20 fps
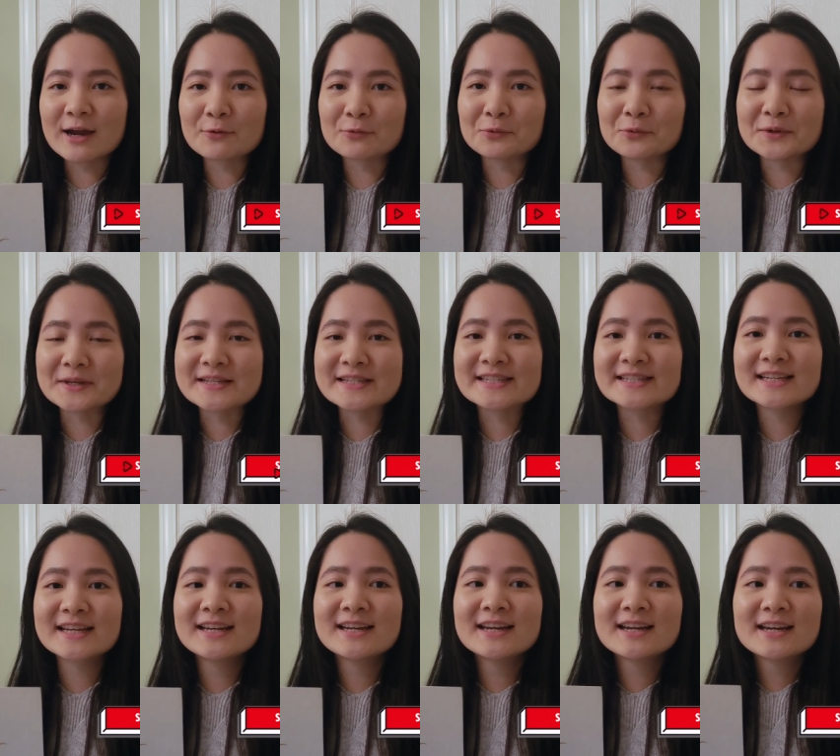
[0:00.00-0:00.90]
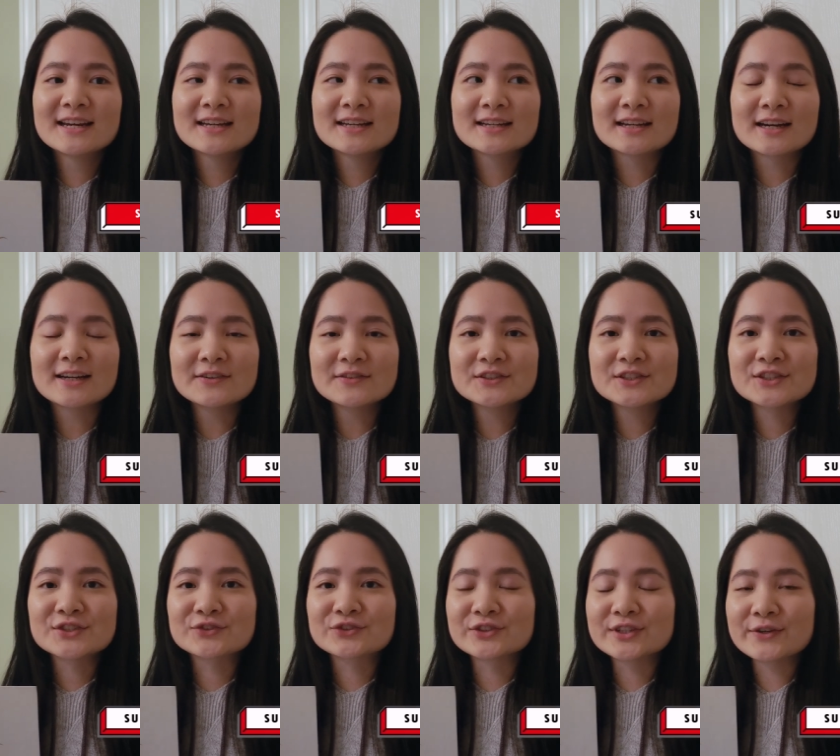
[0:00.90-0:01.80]
I was kind of
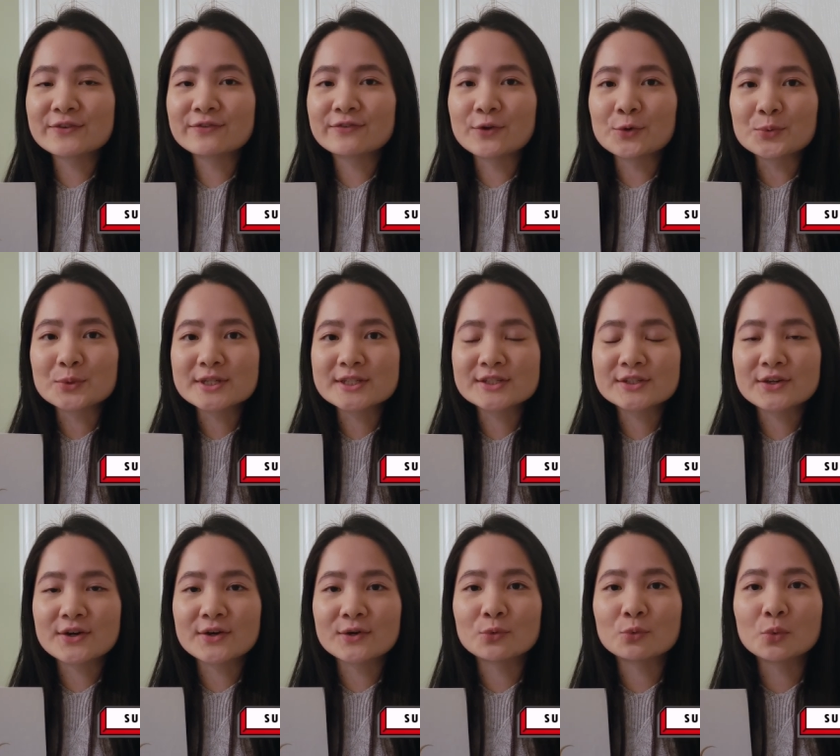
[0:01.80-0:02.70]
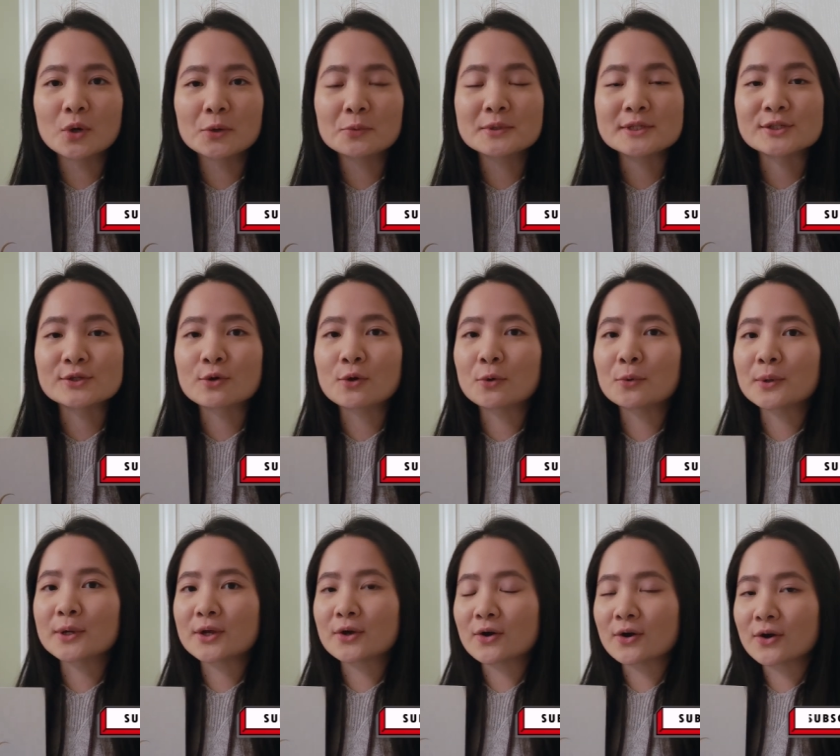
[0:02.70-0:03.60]
just really focused on what was
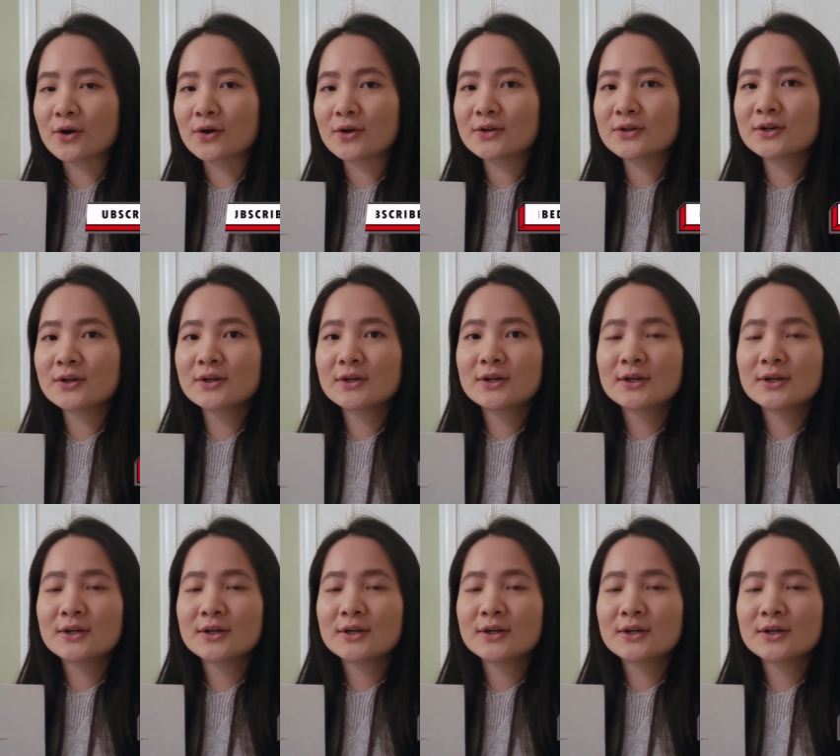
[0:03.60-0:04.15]
going on